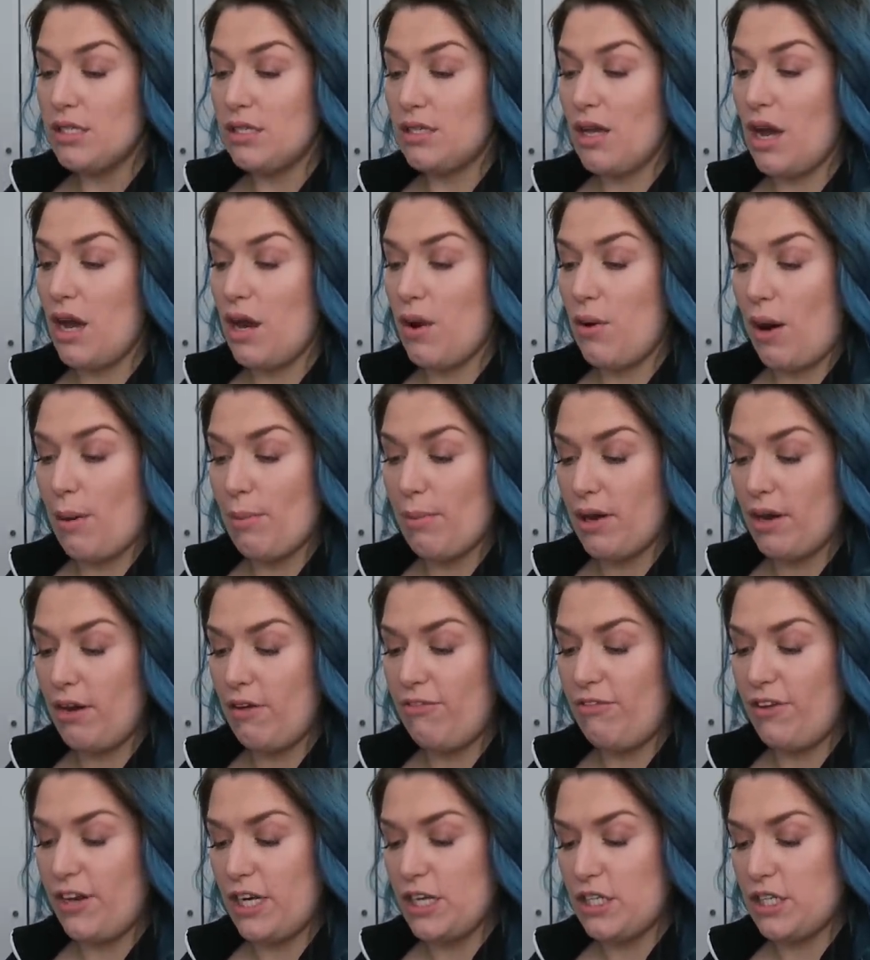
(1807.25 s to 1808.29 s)
So I'm
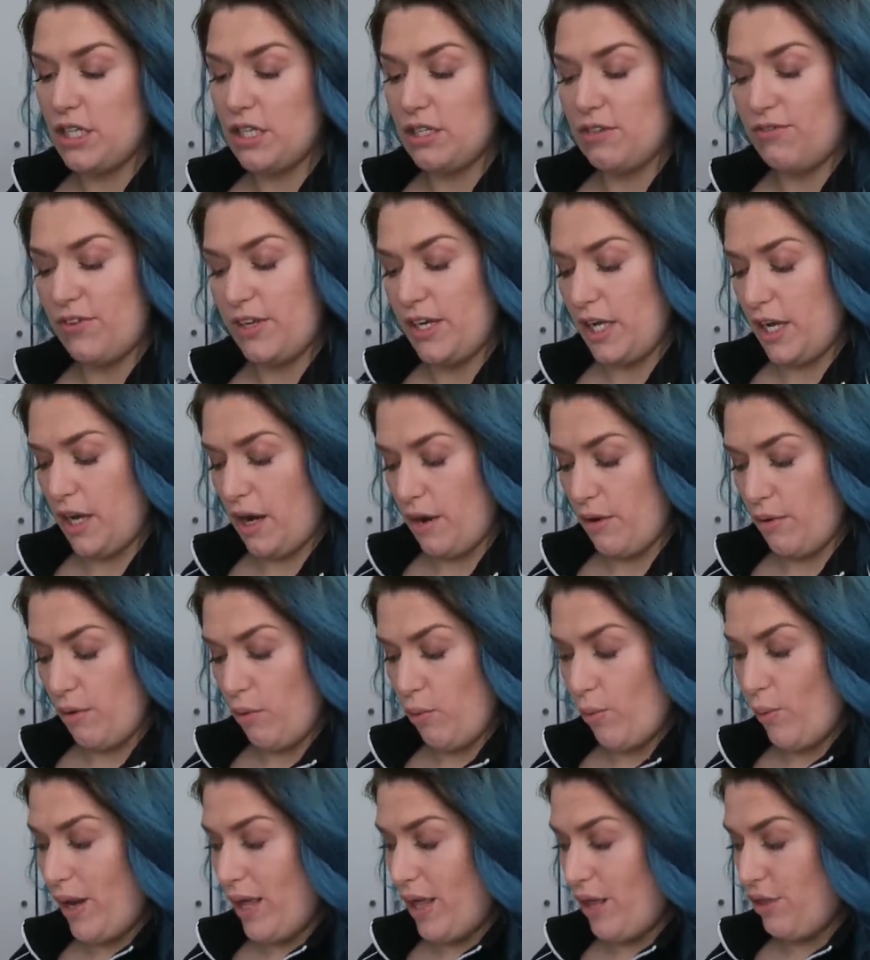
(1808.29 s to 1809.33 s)
gonna finish this
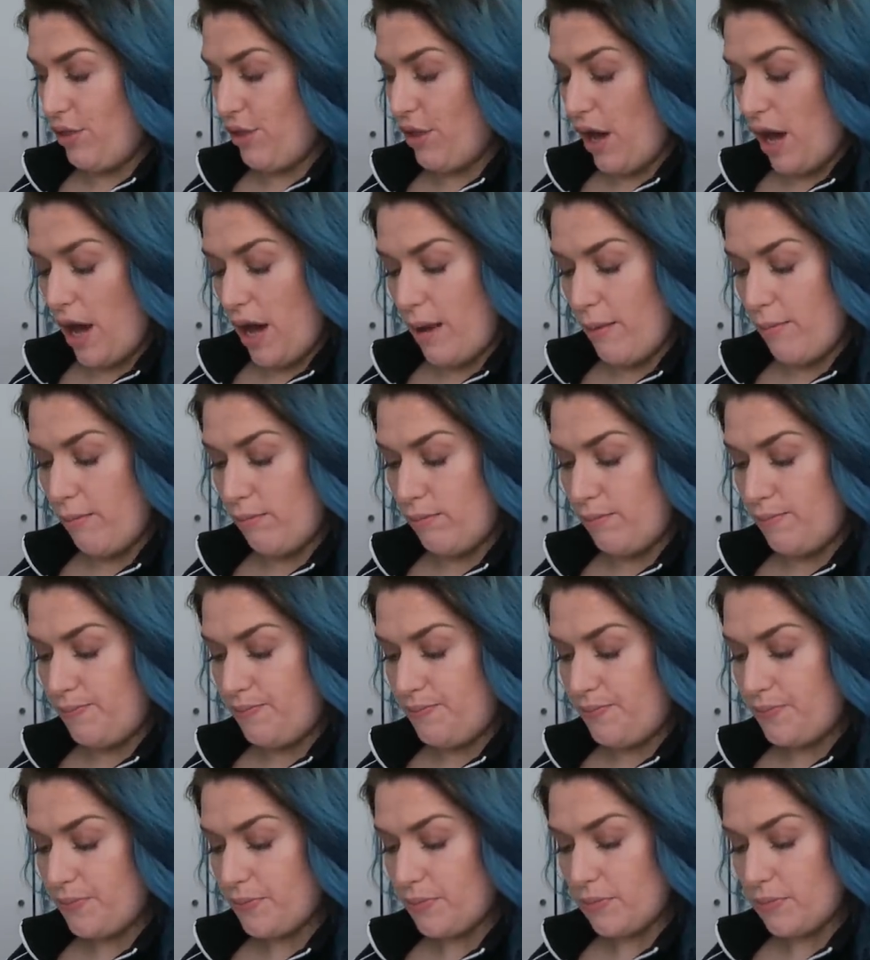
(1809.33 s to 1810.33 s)
video with um,